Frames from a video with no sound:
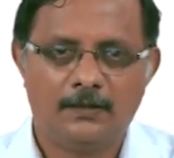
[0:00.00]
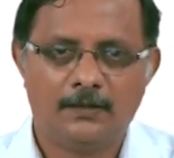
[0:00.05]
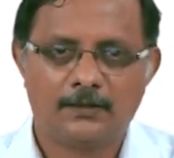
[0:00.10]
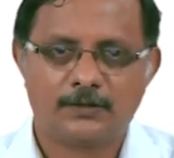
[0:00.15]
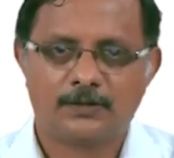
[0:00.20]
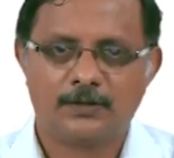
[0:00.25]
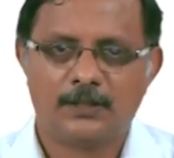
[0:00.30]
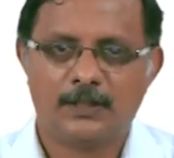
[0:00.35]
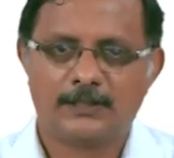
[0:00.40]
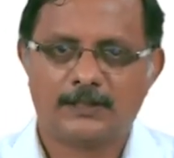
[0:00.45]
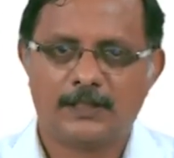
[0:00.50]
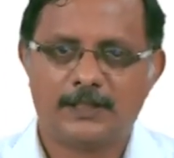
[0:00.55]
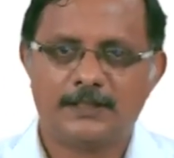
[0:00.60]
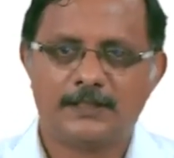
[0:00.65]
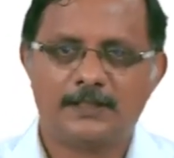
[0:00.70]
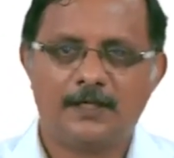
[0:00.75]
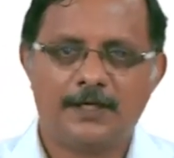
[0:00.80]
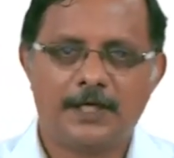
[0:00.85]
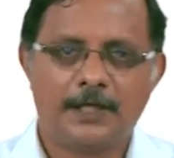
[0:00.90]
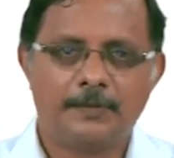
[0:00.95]
So, a
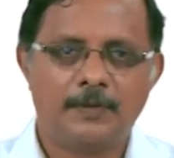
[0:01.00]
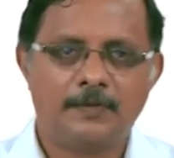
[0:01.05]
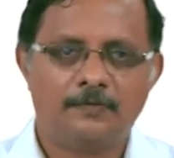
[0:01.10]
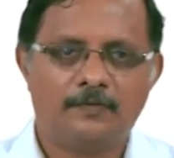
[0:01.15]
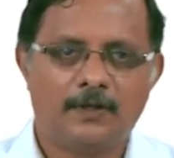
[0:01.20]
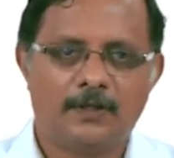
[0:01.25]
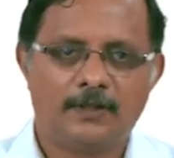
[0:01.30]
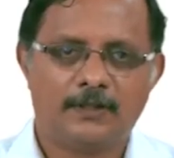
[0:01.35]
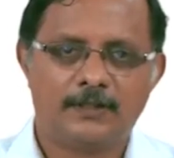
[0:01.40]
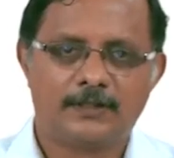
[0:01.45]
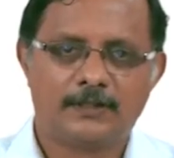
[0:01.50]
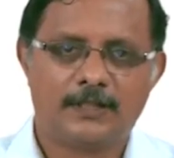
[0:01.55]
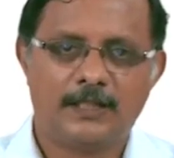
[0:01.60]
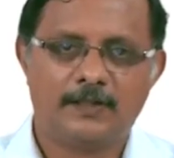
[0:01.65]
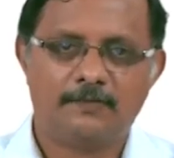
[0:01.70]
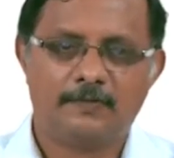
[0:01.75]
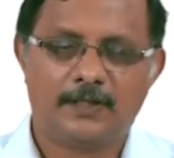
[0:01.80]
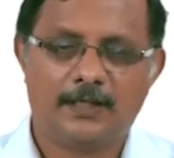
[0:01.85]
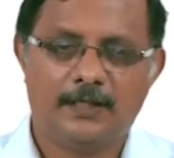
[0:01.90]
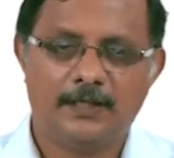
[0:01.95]
surgical treatment for this
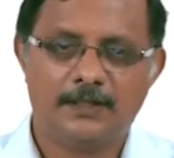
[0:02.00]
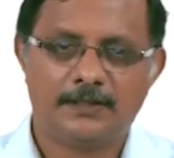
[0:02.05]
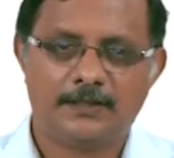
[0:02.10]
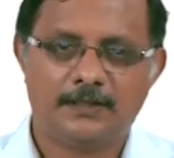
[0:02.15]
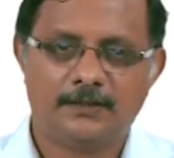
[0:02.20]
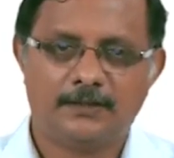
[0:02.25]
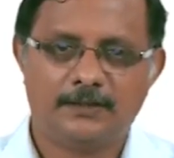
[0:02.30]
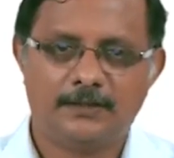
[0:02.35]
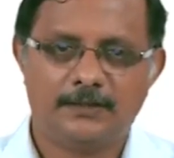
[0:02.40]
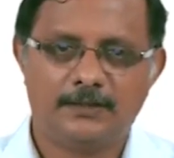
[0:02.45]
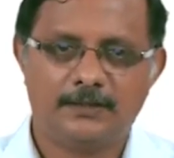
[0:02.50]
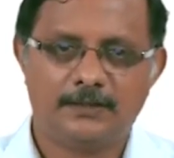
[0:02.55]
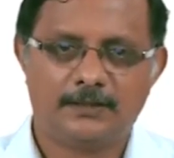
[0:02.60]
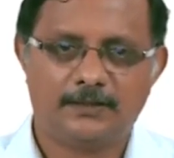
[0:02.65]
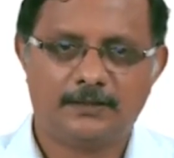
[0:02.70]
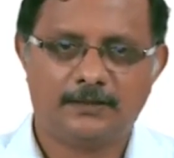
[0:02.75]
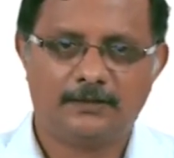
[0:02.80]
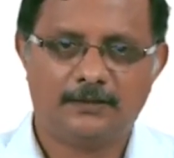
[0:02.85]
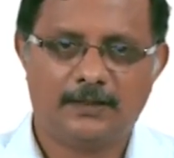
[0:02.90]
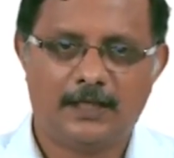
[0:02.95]
kind of a condition
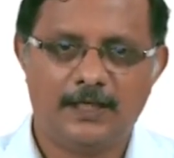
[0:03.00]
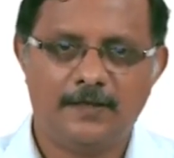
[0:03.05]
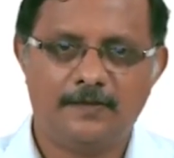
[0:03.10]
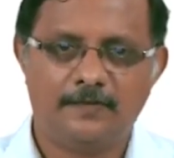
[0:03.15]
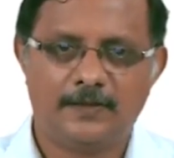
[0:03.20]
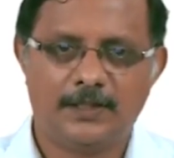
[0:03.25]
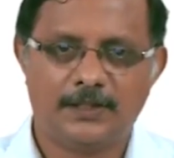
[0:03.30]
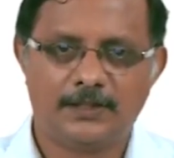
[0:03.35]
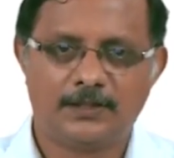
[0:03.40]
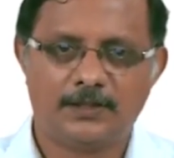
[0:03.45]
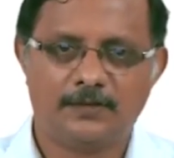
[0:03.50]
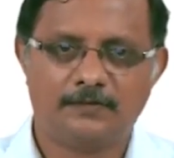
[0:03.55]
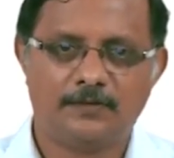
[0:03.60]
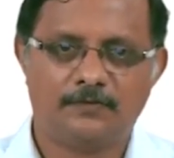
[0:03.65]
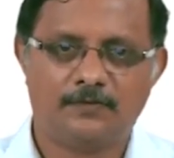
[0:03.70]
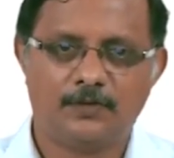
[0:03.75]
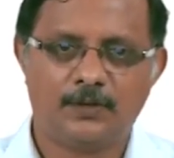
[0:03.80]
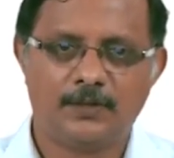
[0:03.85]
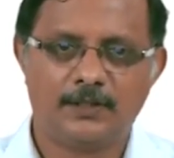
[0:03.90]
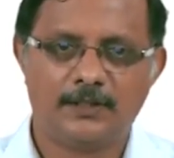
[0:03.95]
is identification of
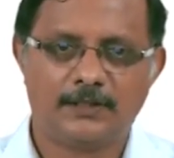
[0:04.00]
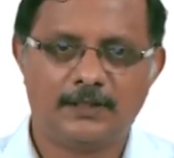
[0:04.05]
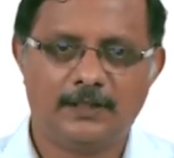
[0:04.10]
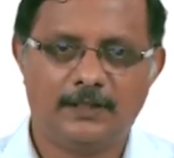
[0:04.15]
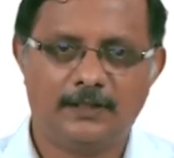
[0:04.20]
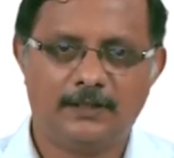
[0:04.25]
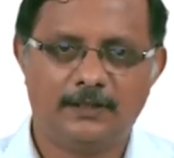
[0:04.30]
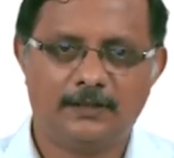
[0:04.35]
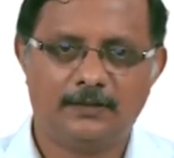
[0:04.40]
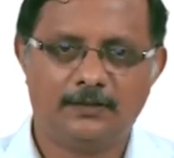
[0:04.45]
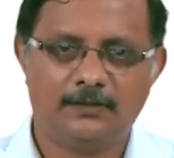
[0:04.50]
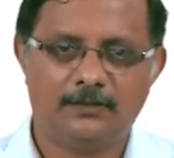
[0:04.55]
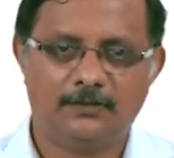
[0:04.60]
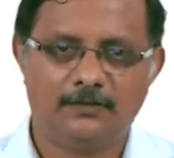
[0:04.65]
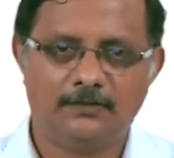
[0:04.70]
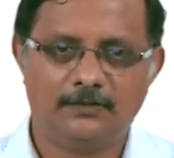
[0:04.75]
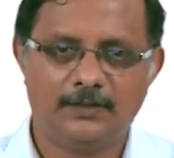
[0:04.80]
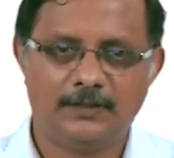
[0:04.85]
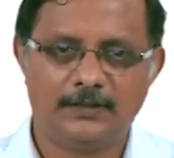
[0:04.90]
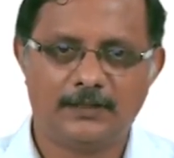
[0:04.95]
the focus and
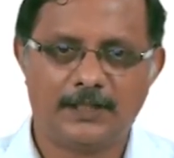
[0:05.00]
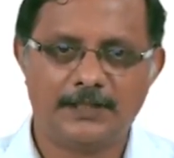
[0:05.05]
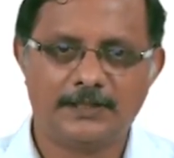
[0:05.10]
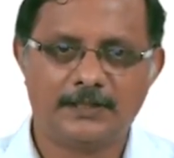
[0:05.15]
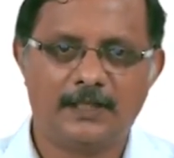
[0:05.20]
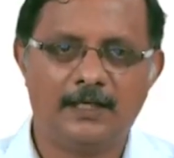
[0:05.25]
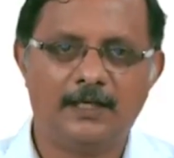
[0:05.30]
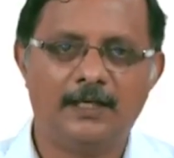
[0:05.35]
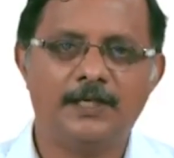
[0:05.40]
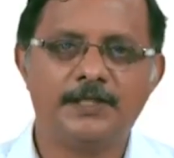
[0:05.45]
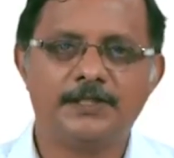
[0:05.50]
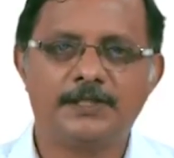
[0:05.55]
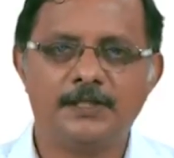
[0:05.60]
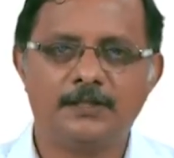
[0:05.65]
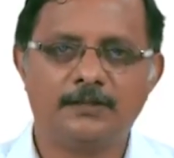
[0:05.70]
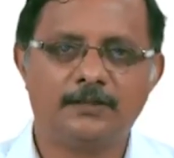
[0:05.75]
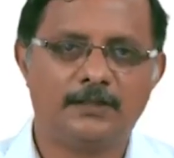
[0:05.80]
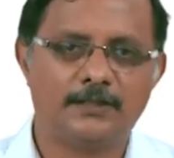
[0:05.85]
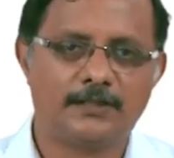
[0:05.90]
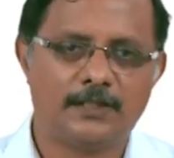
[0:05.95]
and surgically
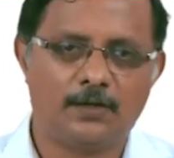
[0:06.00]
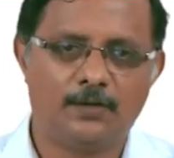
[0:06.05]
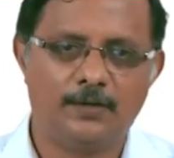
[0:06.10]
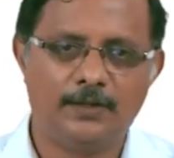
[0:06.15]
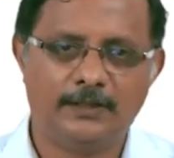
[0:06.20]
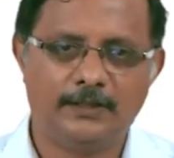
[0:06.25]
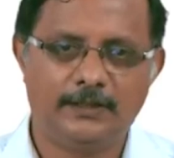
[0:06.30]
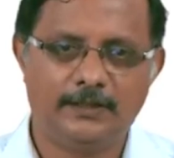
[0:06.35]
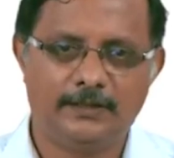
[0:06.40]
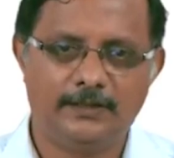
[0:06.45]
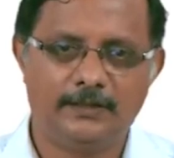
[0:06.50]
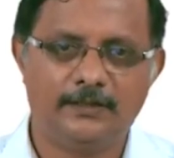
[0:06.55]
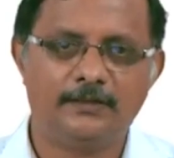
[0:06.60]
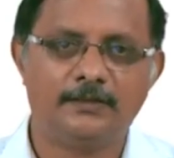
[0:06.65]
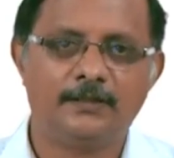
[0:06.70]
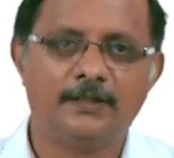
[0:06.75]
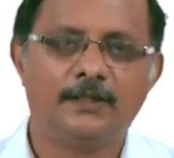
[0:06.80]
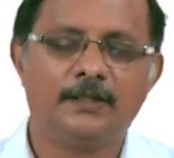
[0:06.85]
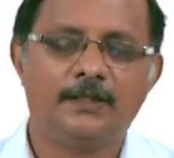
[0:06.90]
lesioning the surrounding area.